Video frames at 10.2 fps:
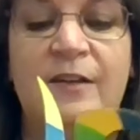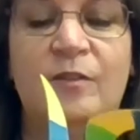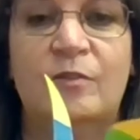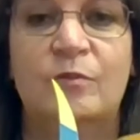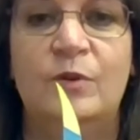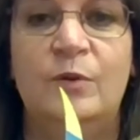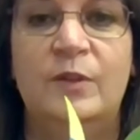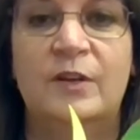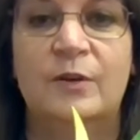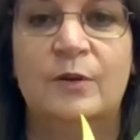through
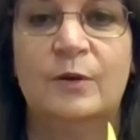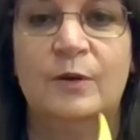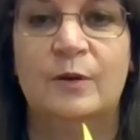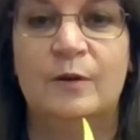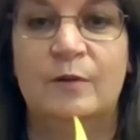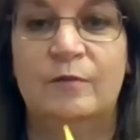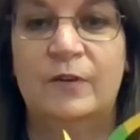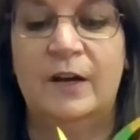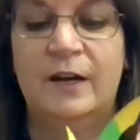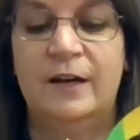the curve
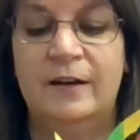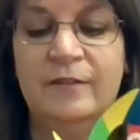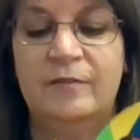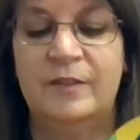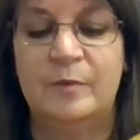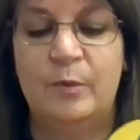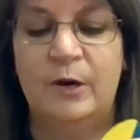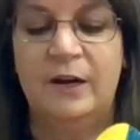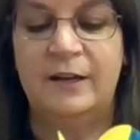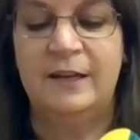of the
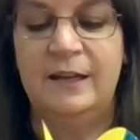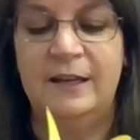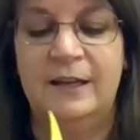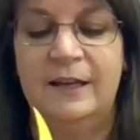body